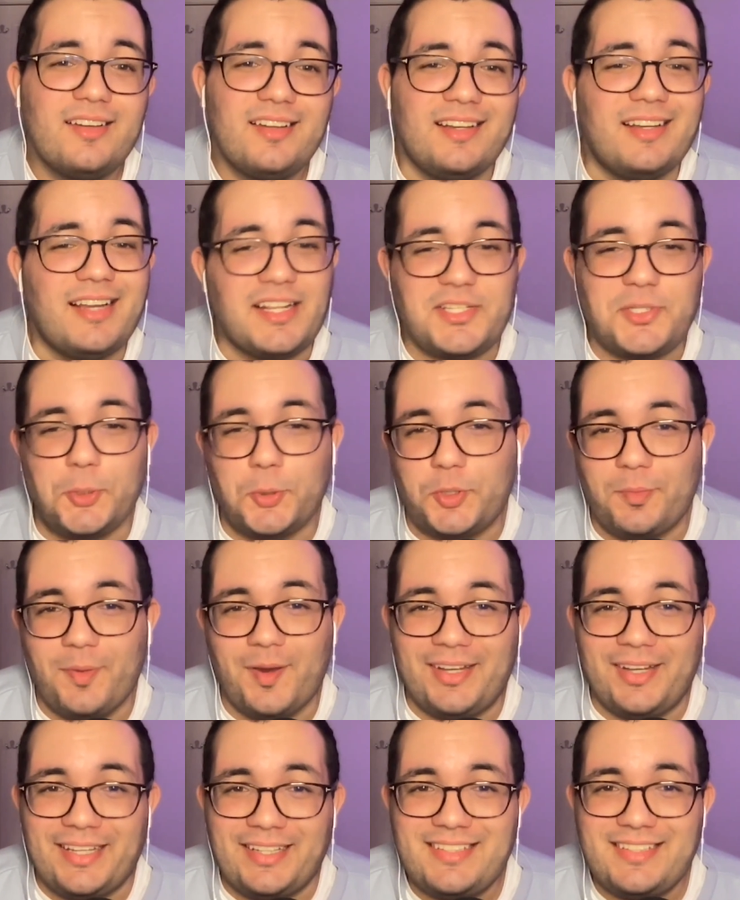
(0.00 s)
Let's talk
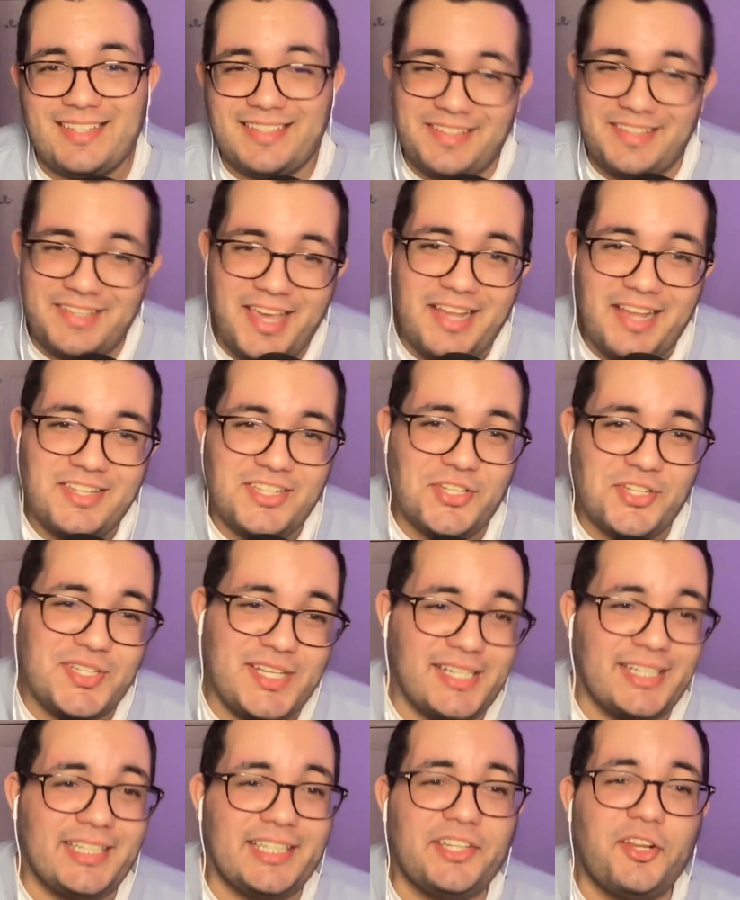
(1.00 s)
about it. The answer is
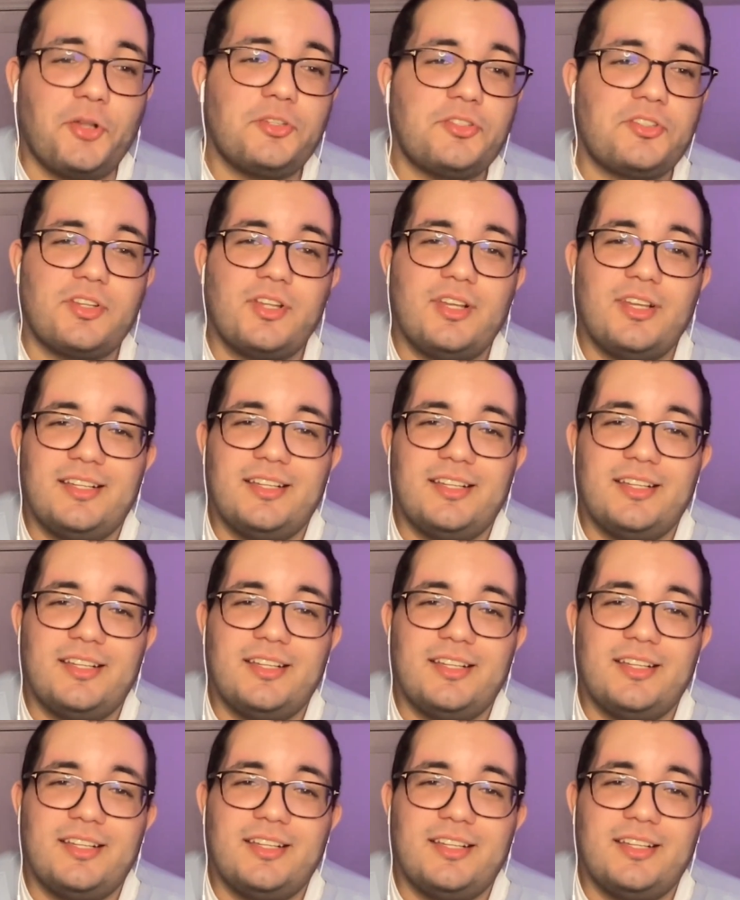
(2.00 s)
clearly not.